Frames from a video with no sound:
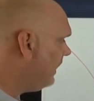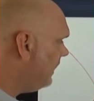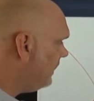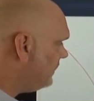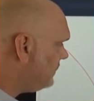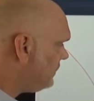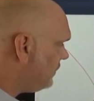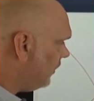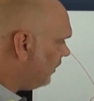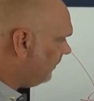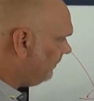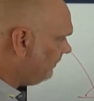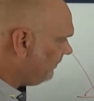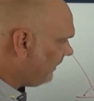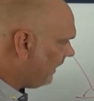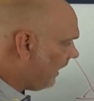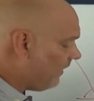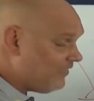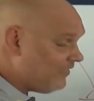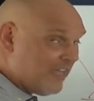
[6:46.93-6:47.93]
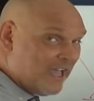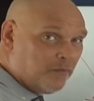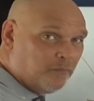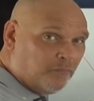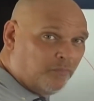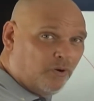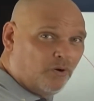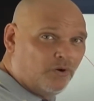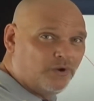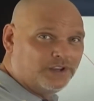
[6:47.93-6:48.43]
So at that
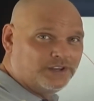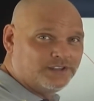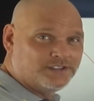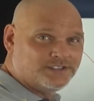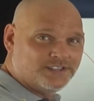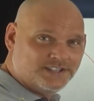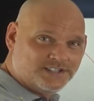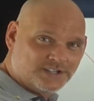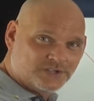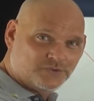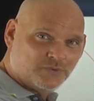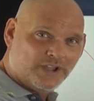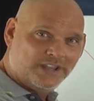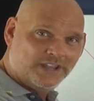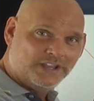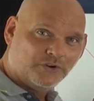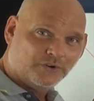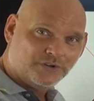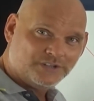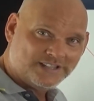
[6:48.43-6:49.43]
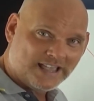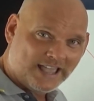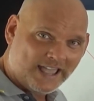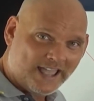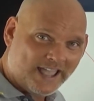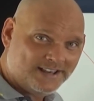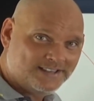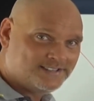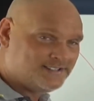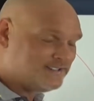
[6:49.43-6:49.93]
point, this is where you're going to
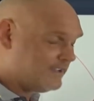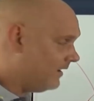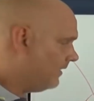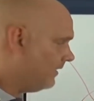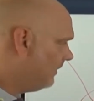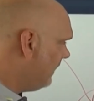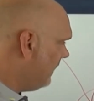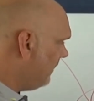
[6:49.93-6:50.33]
enter,